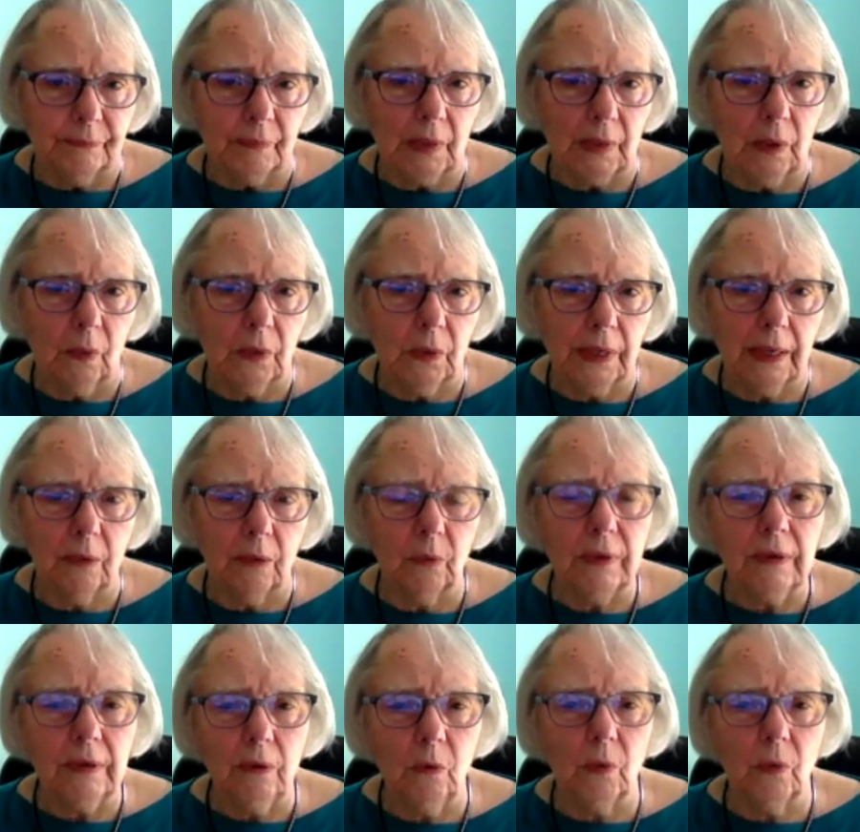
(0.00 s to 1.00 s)
Okay. We
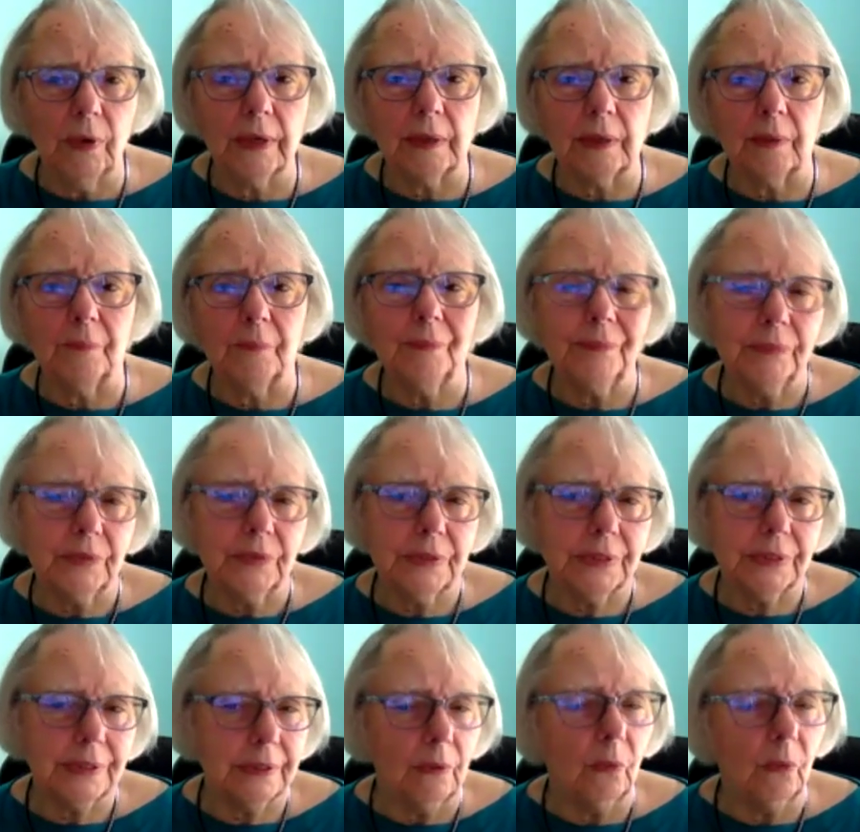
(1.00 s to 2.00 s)
do
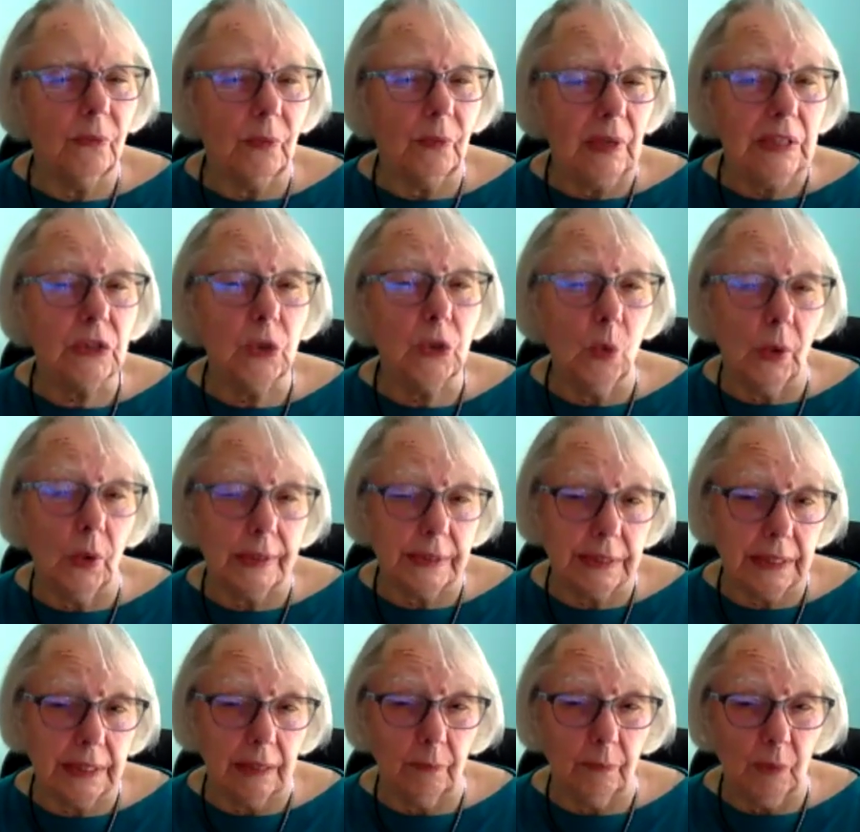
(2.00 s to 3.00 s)
want to
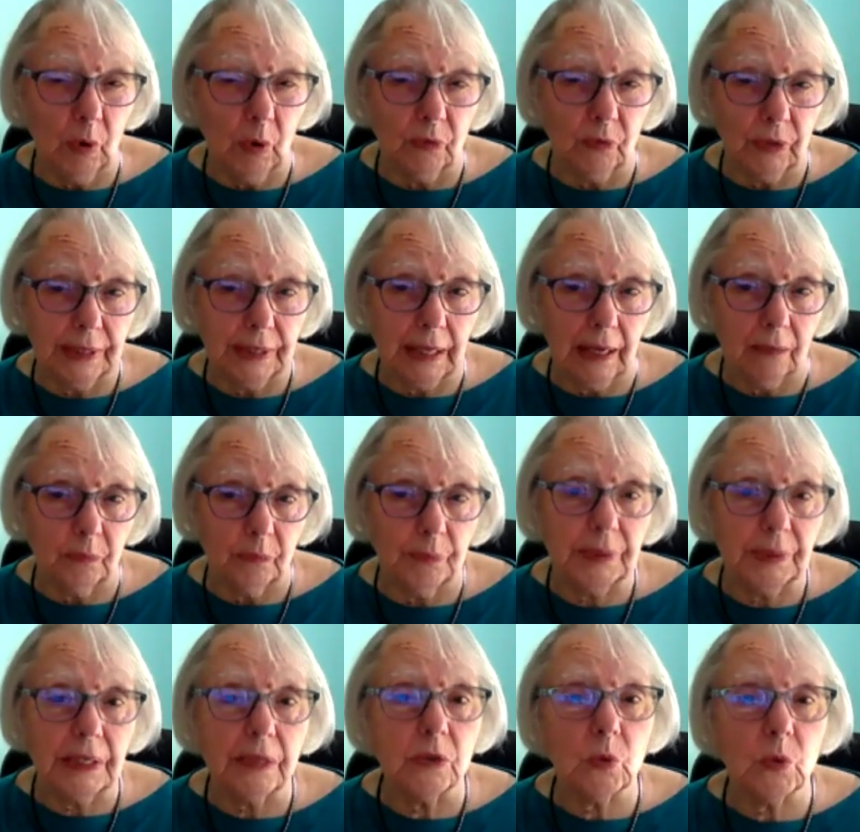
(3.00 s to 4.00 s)
skip over that,
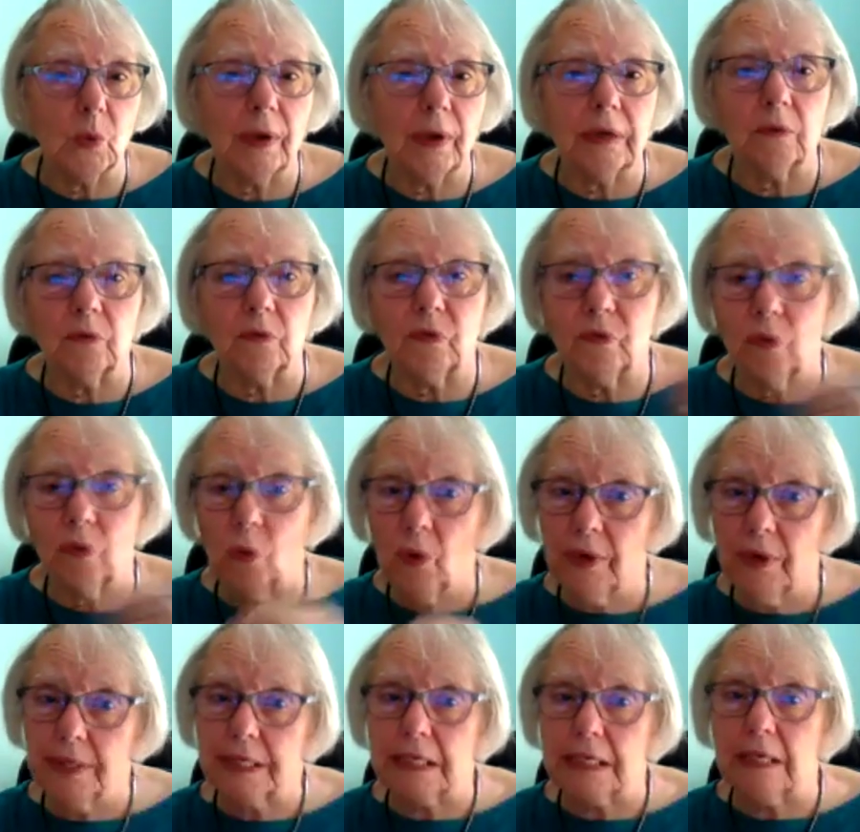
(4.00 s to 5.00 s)
because what
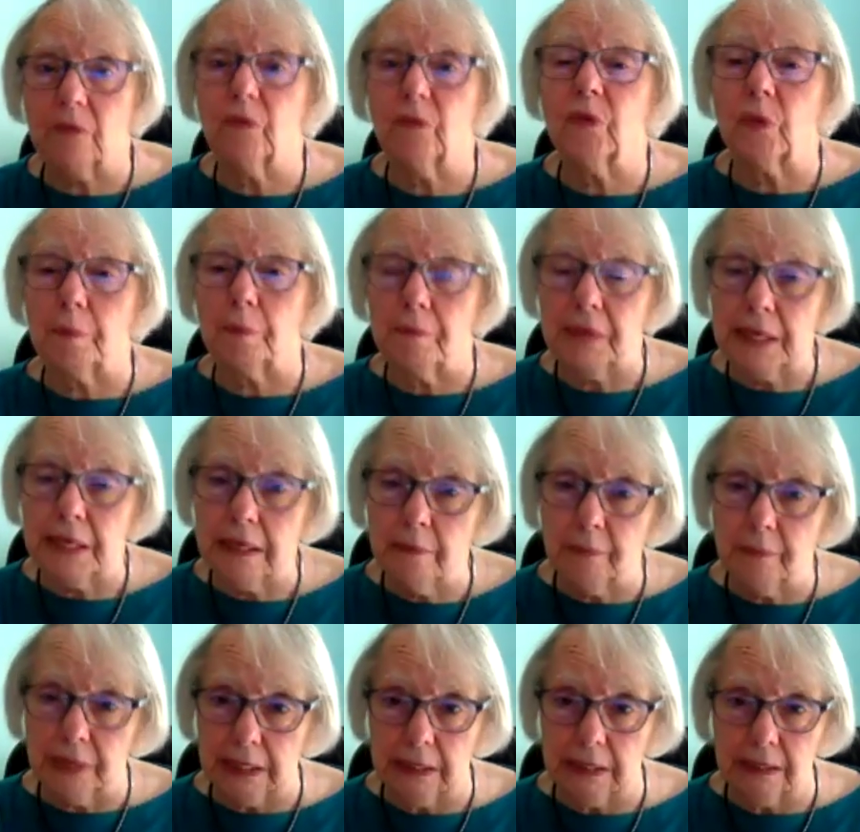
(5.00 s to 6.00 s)
4D for me
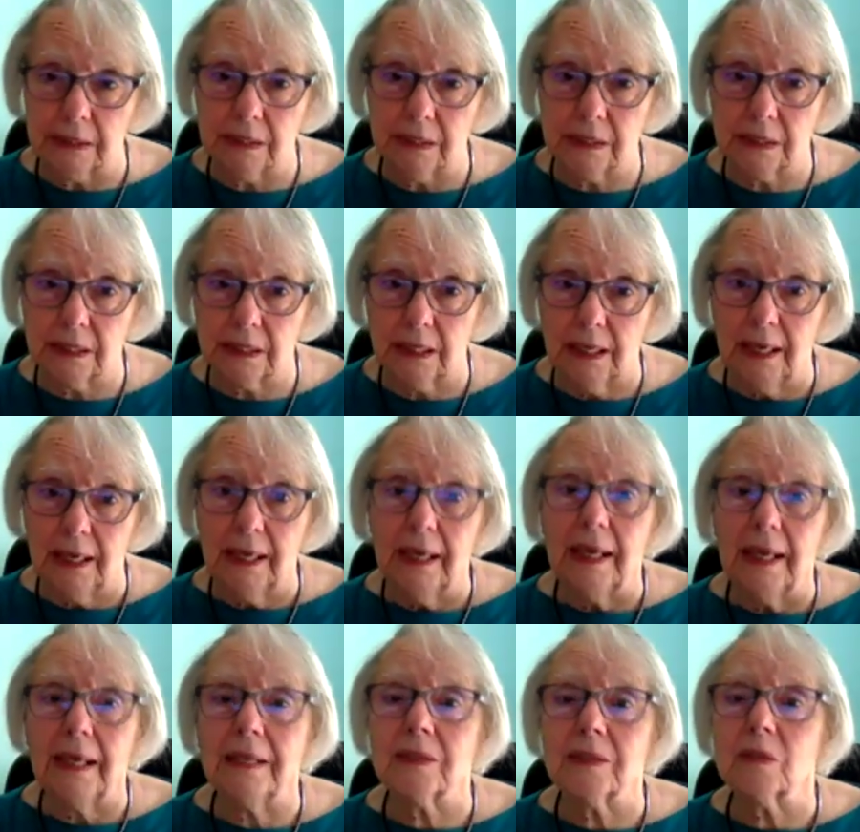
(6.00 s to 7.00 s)
means
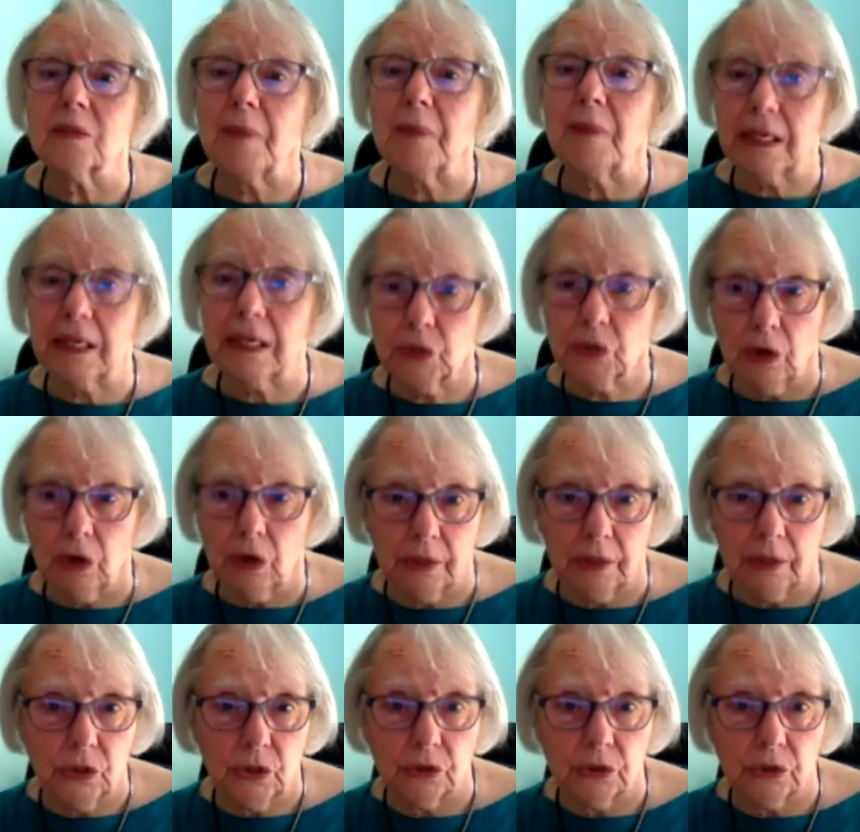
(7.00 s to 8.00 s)
is mass
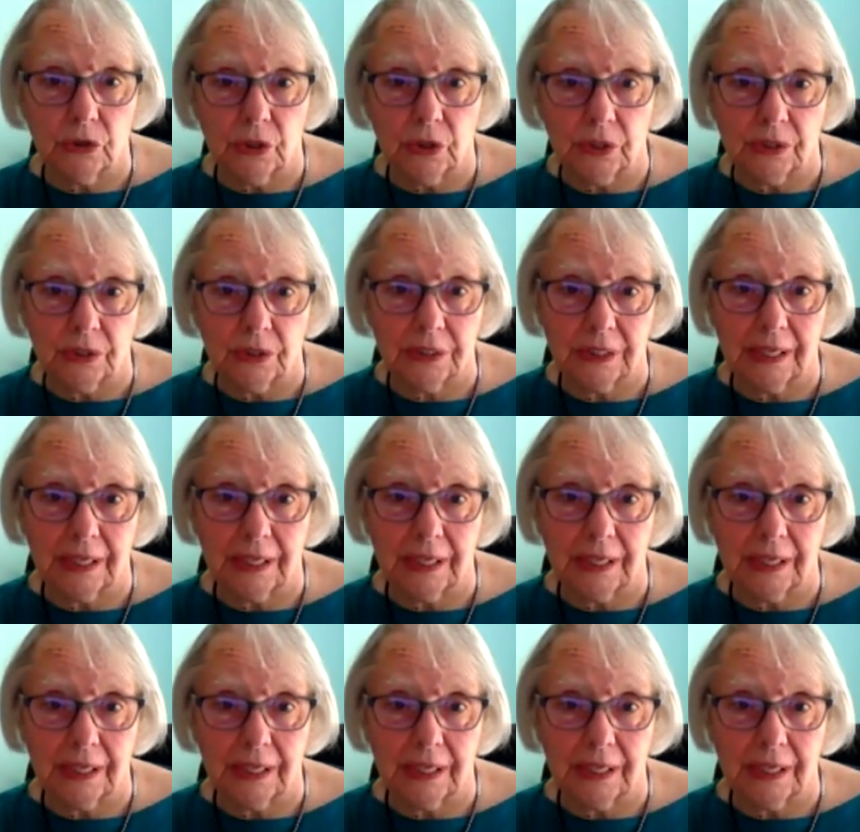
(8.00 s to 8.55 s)
consciousness.